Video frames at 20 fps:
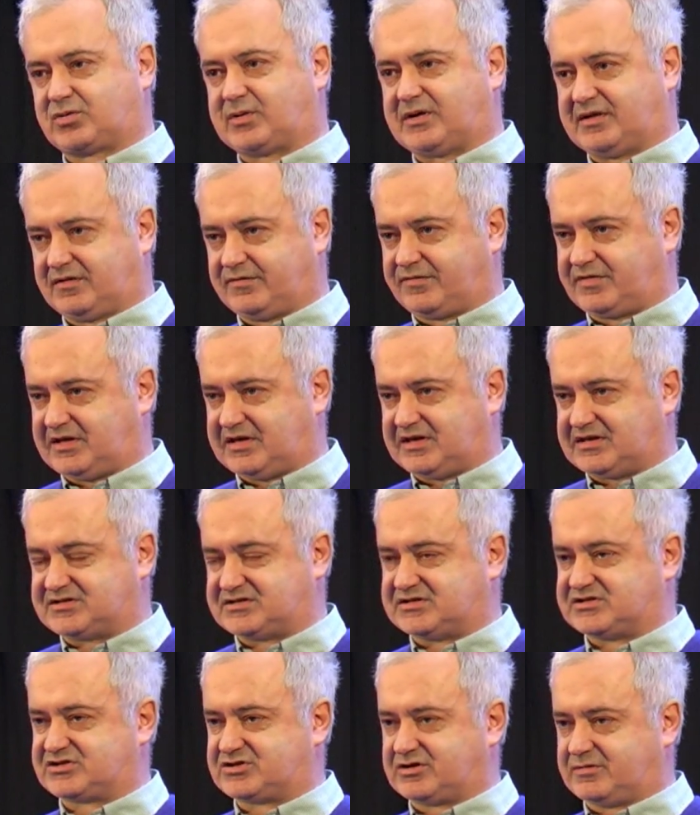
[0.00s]
12 years
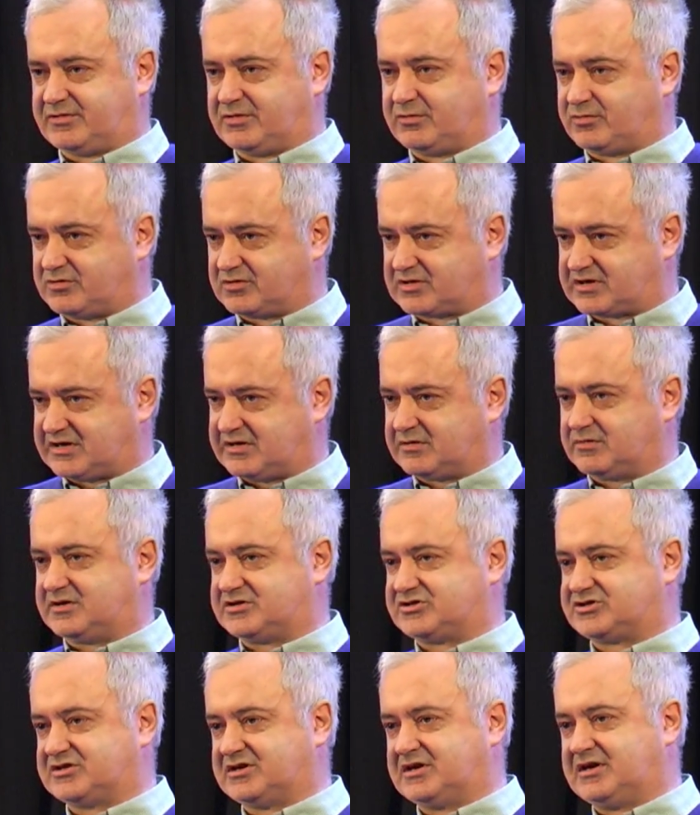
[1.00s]
in Stop the War
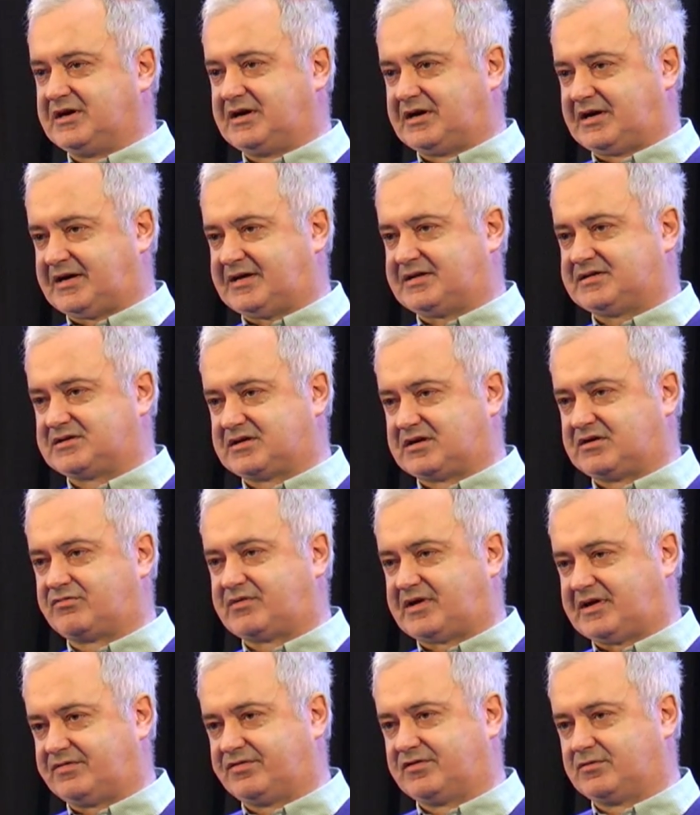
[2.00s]
Coalition and
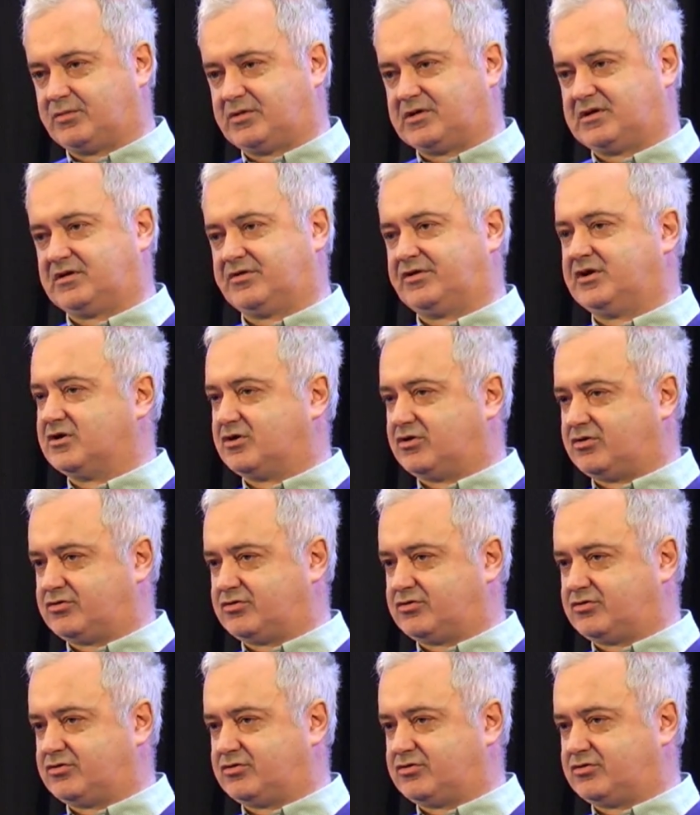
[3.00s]
around the world.